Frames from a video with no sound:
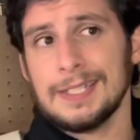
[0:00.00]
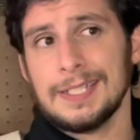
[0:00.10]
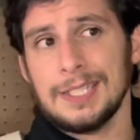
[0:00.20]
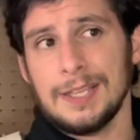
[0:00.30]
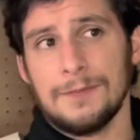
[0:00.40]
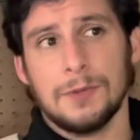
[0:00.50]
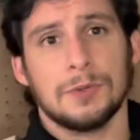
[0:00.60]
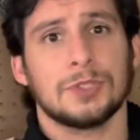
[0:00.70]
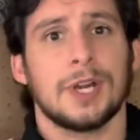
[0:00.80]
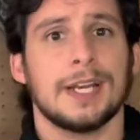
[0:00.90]
If you were
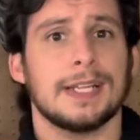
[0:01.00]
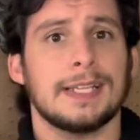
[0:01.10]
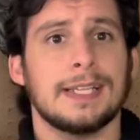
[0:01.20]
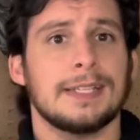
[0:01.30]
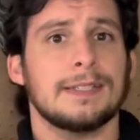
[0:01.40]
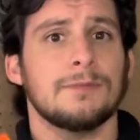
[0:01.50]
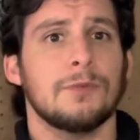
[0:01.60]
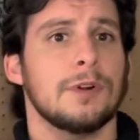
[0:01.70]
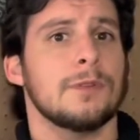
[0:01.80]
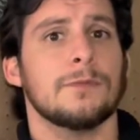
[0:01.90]
trying to get
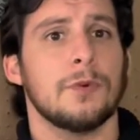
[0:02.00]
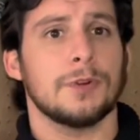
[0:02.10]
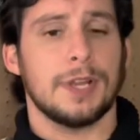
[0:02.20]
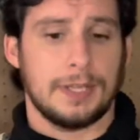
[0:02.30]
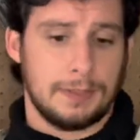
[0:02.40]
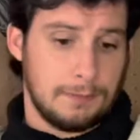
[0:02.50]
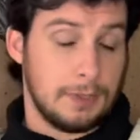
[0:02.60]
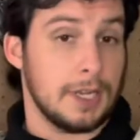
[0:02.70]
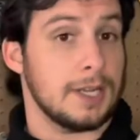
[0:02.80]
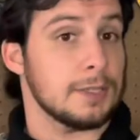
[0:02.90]
one for a
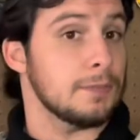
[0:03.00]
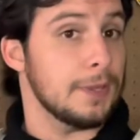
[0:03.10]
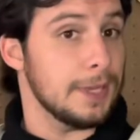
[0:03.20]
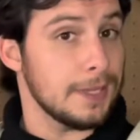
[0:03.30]
cosplay,